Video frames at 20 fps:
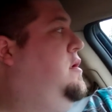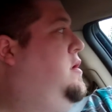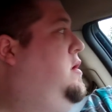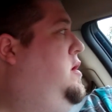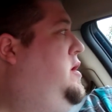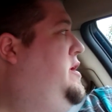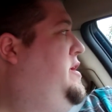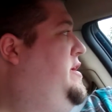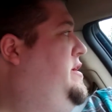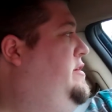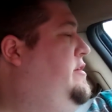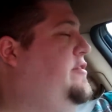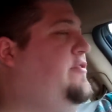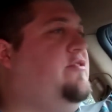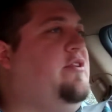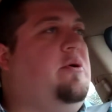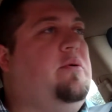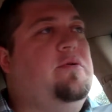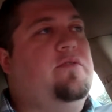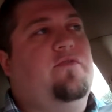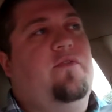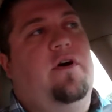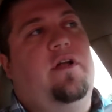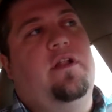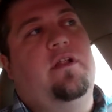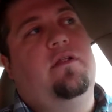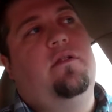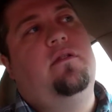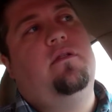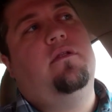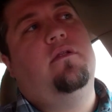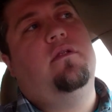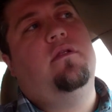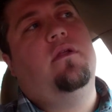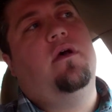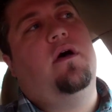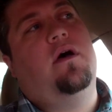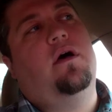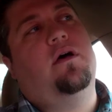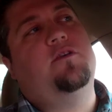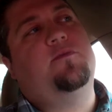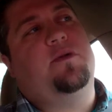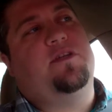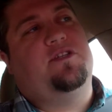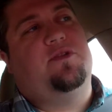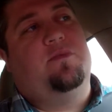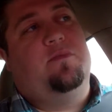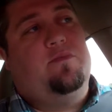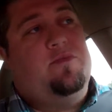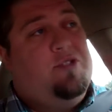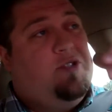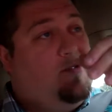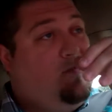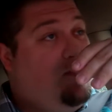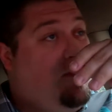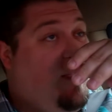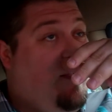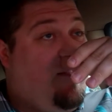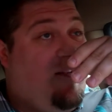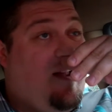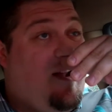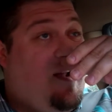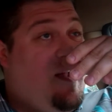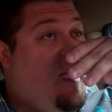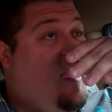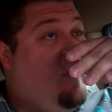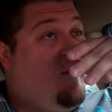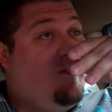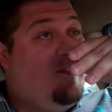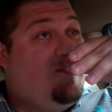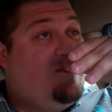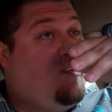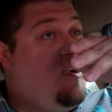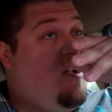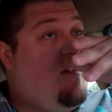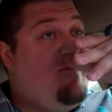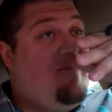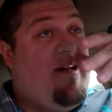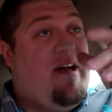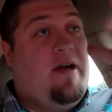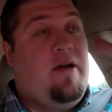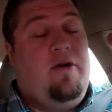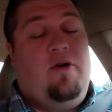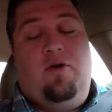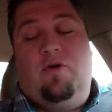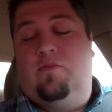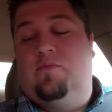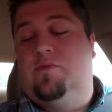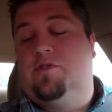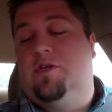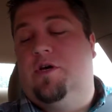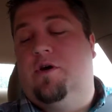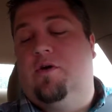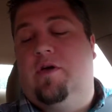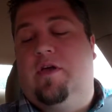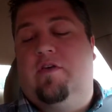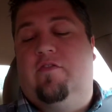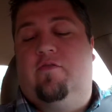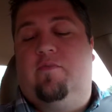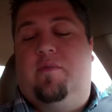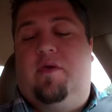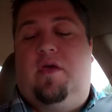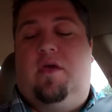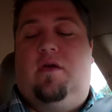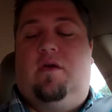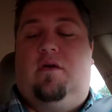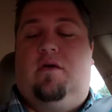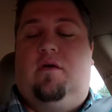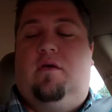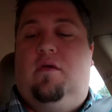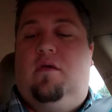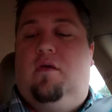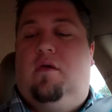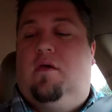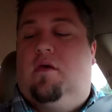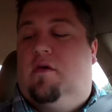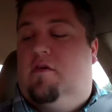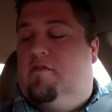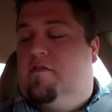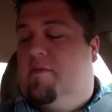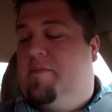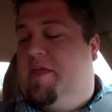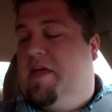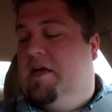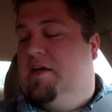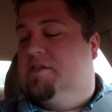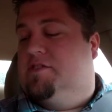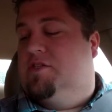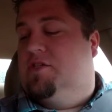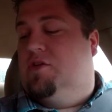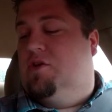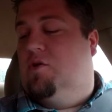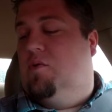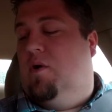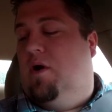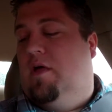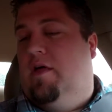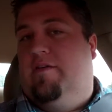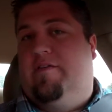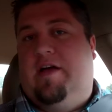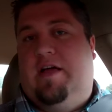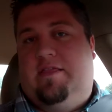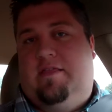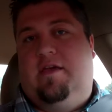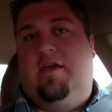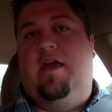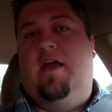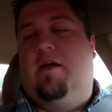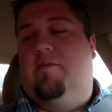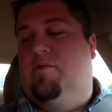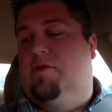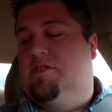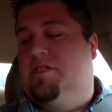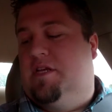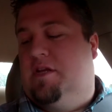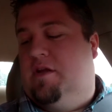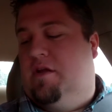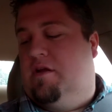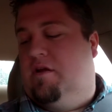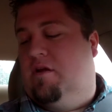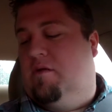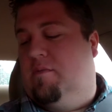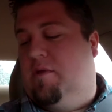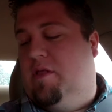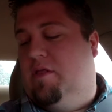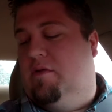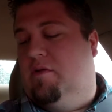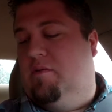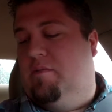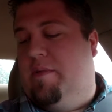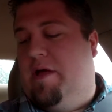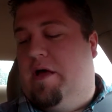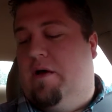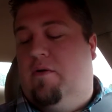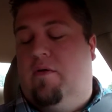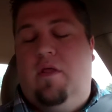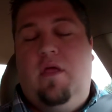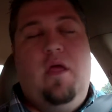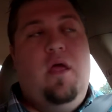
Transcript: it's always fun. Especially when I've got an hour drive back home, so it gives me something else to do while I've got the camera sitting here on my little mount.